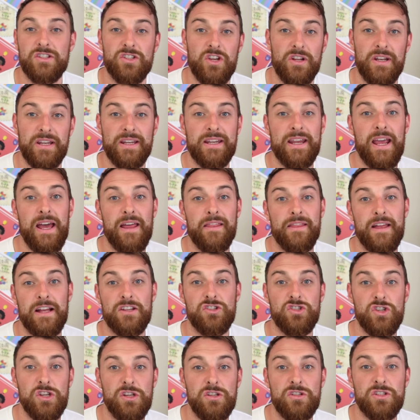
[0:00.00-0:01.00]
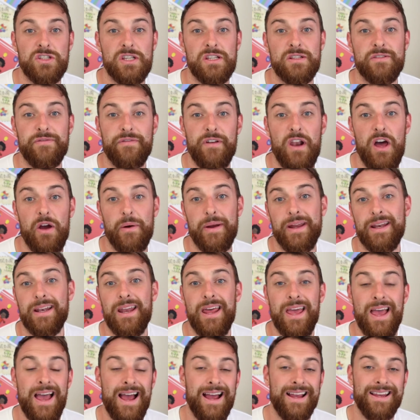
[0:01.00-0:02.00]
going to get their juices flowing
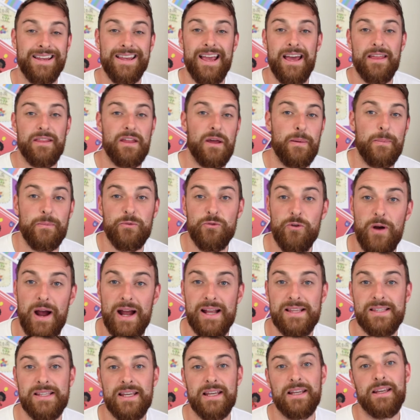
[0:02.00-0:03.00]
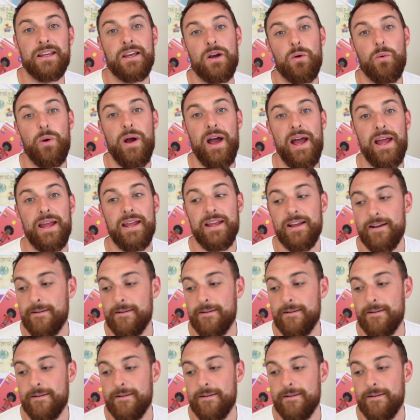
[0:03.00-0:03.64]
and get them writing away.